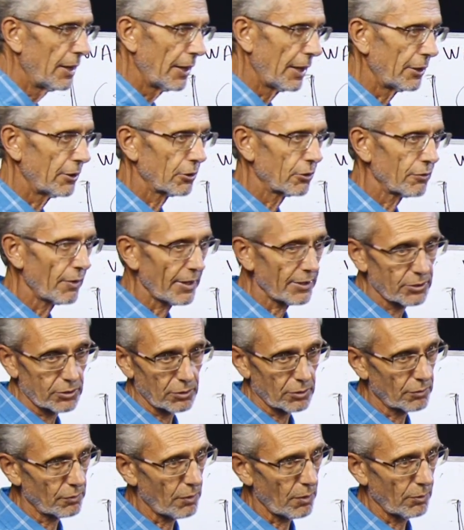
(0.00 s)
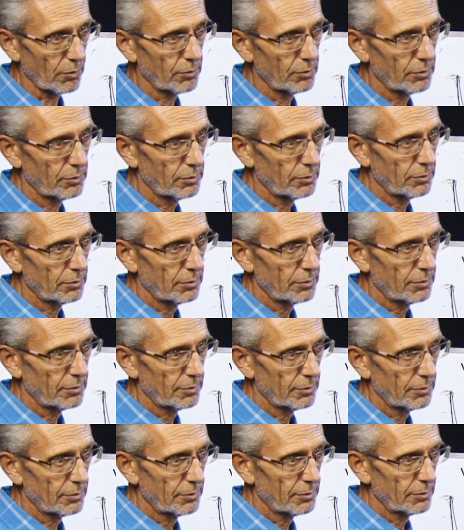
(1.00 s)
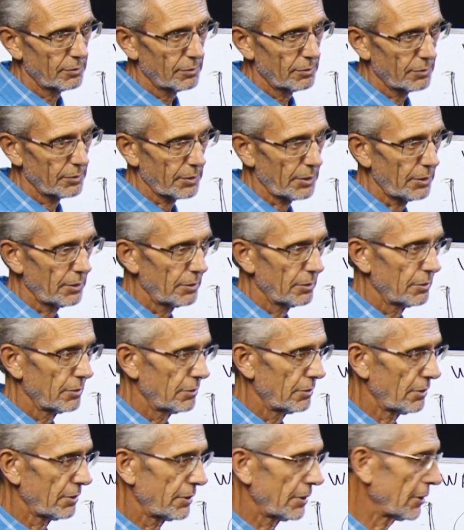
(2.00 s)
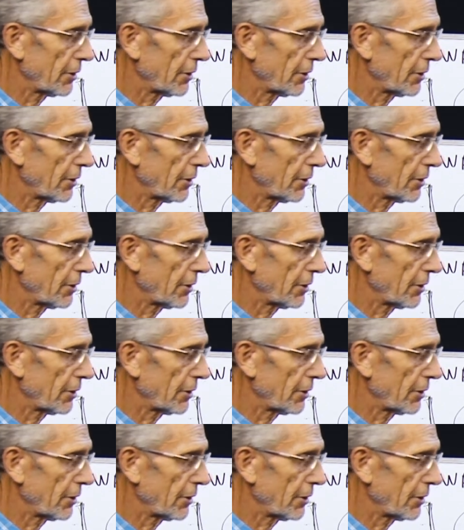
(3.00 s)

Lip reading: and the grass to grow. Okay, nothing